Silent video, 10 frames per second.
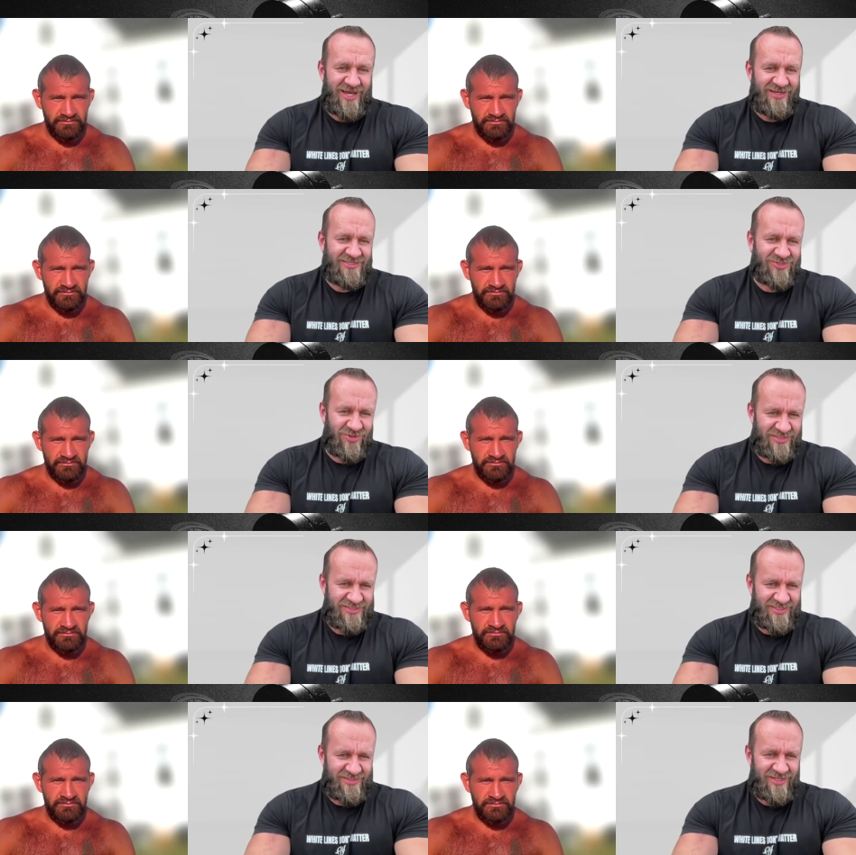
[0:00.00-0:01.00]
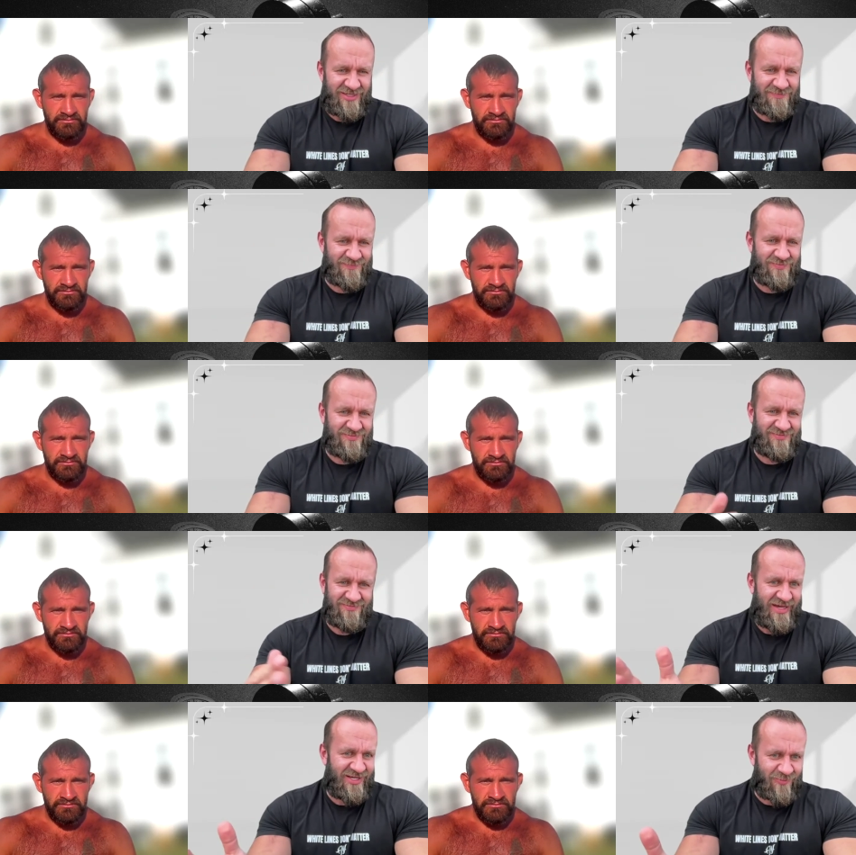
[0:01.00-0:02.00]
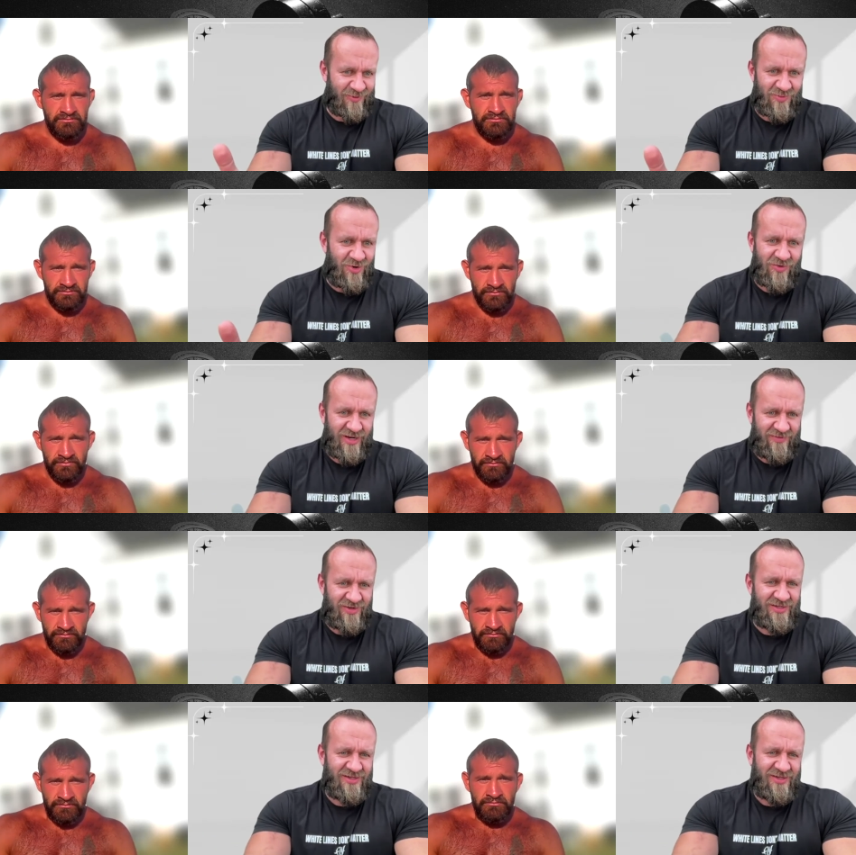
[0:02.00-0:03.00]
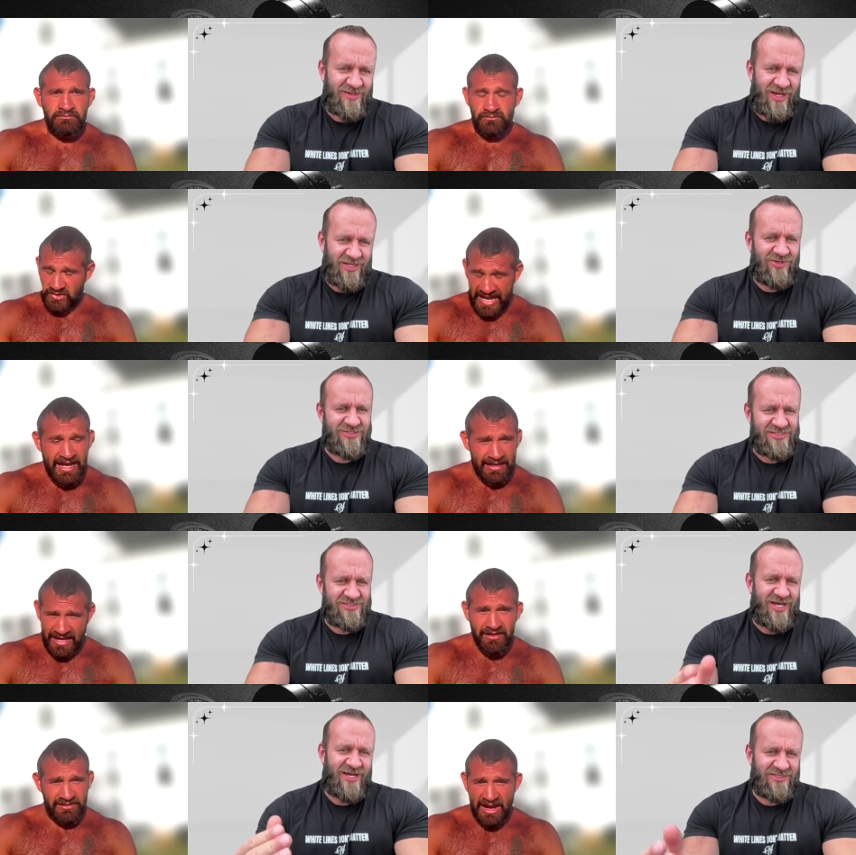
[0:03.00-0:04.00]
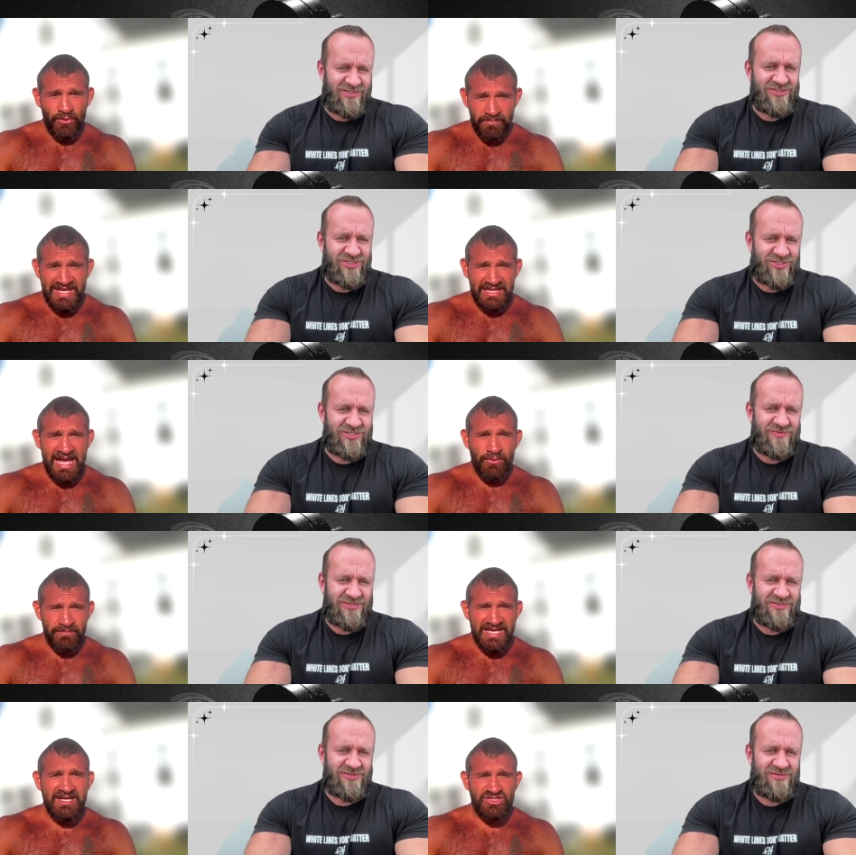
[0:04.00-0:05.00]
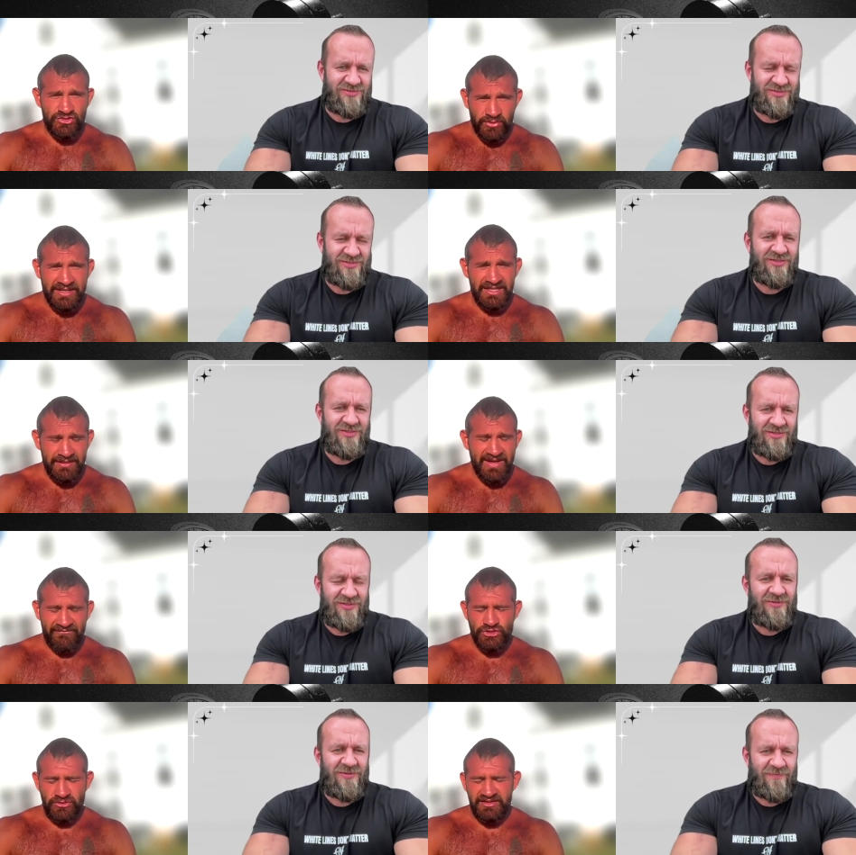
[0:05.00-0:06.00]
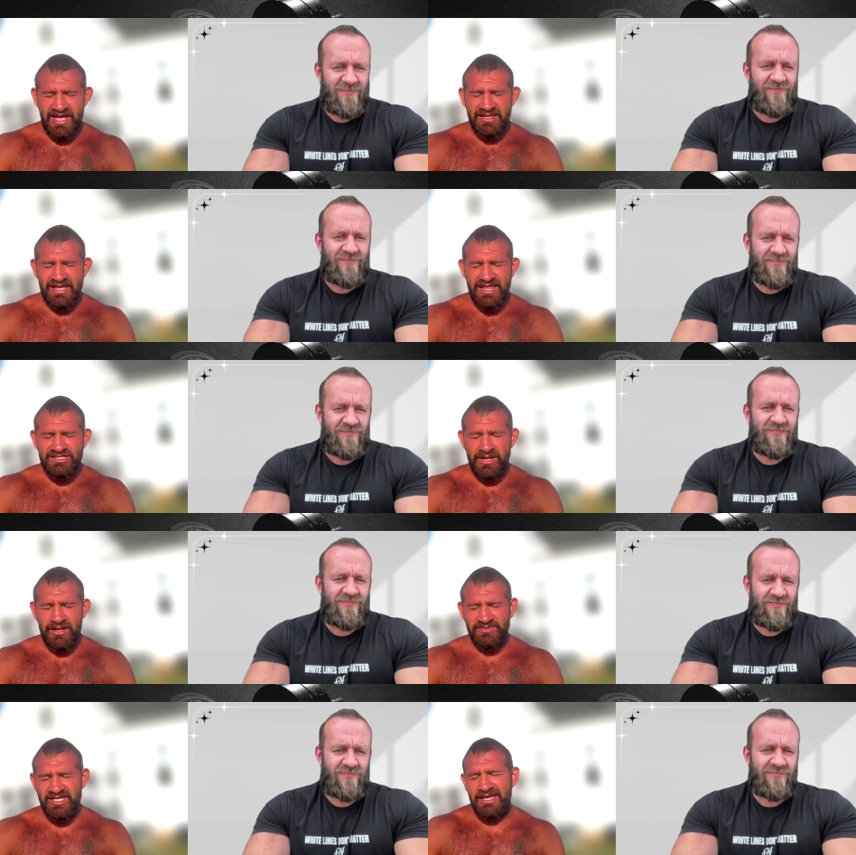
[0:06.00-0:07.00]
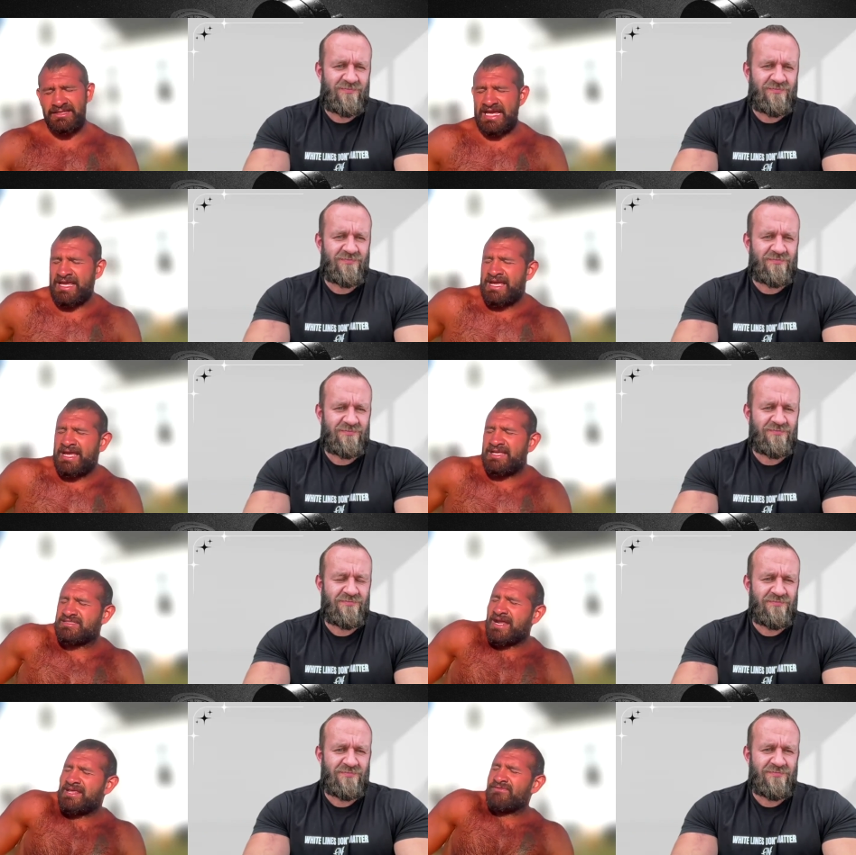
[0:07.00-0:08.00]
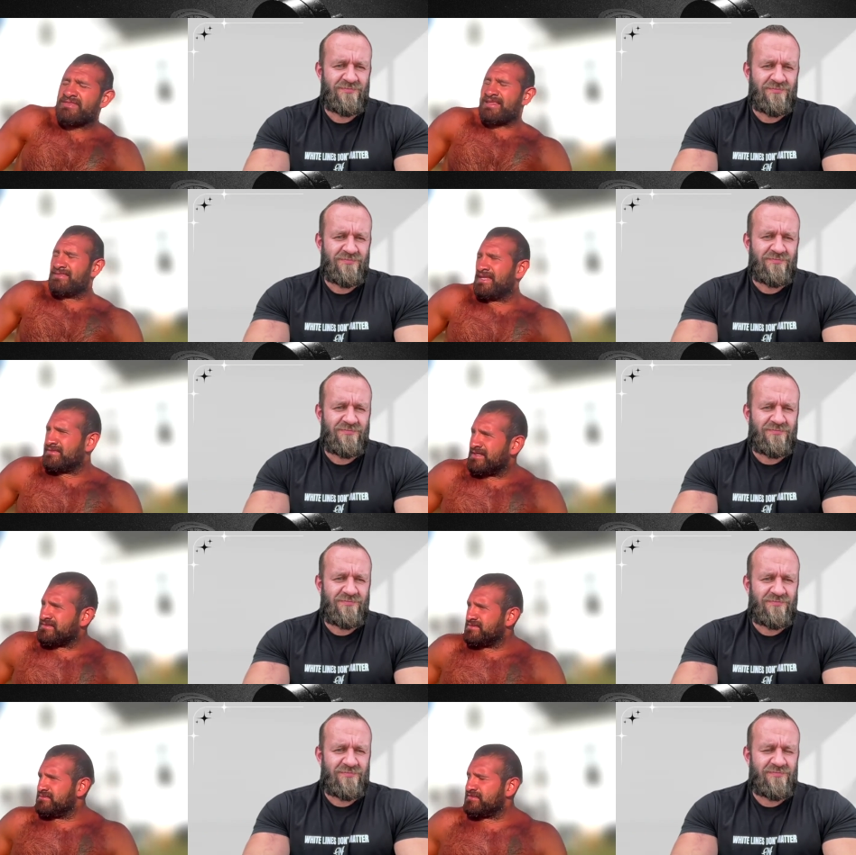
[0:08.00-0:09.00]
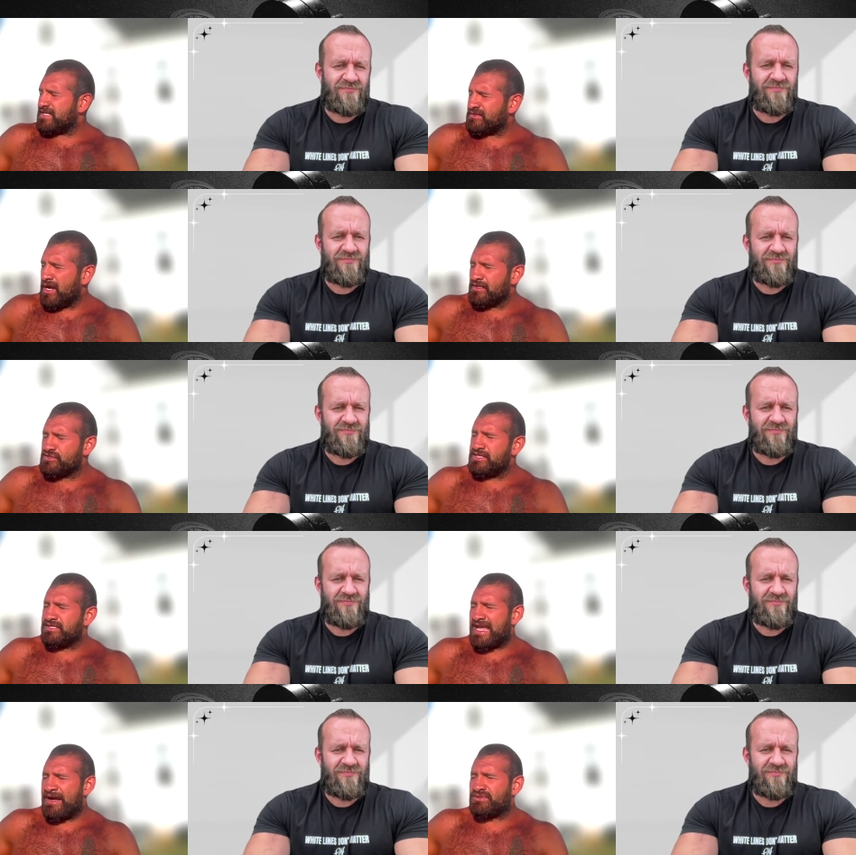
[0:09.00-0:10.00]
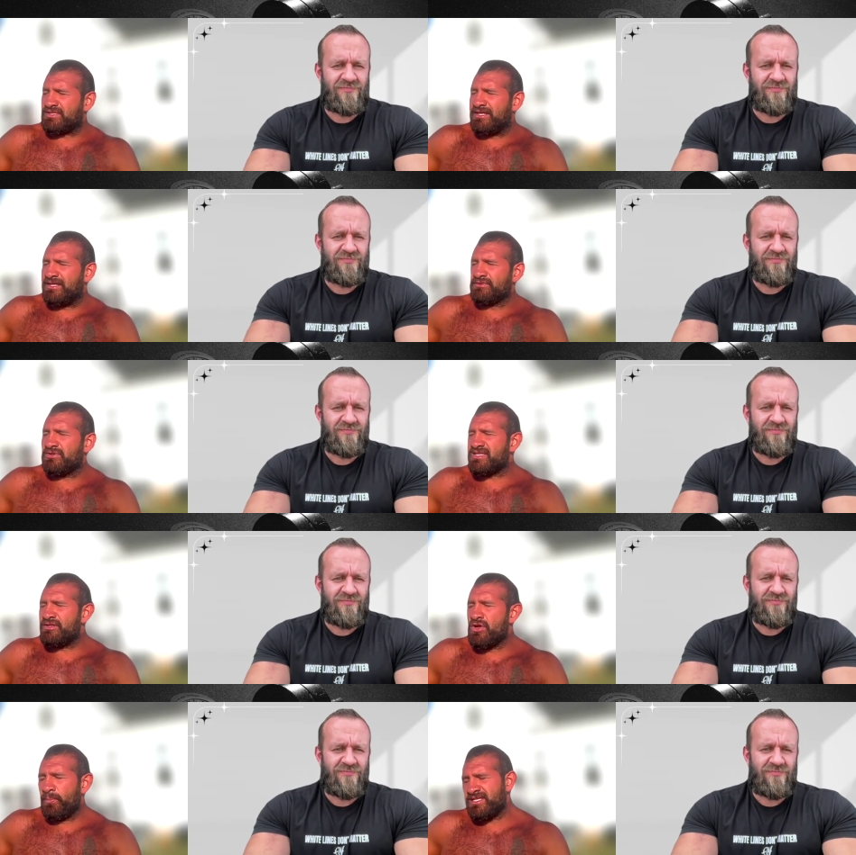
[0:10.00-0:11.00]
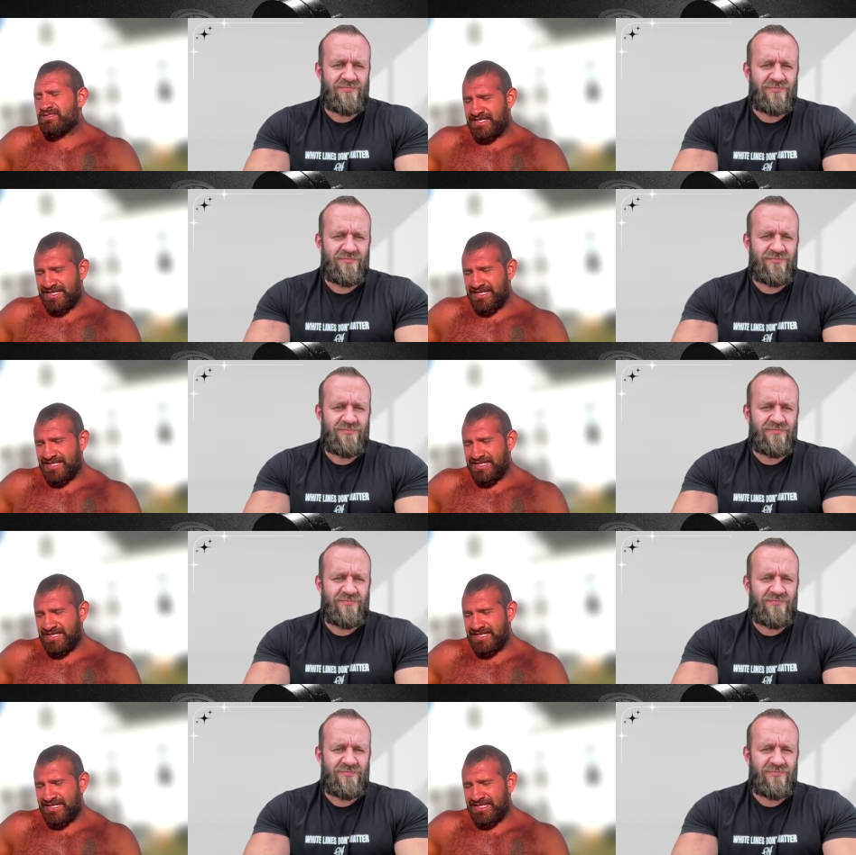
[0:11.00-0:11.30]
Speaker 1: and installing it in a makeup room or whatever? And yeah, that would be that would be extremely
Speaker 2: beneficial, and, and that's what I'm saying. Like, it's not even that that that technology is out to kill you. It's that nobody's